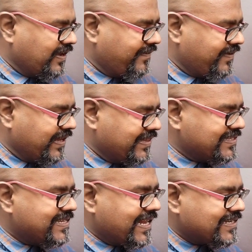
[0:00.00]
in
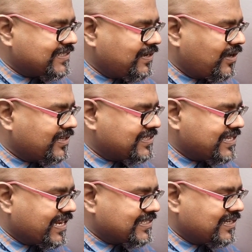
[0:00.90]
this direction or this
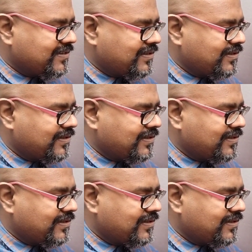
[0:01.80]
direction,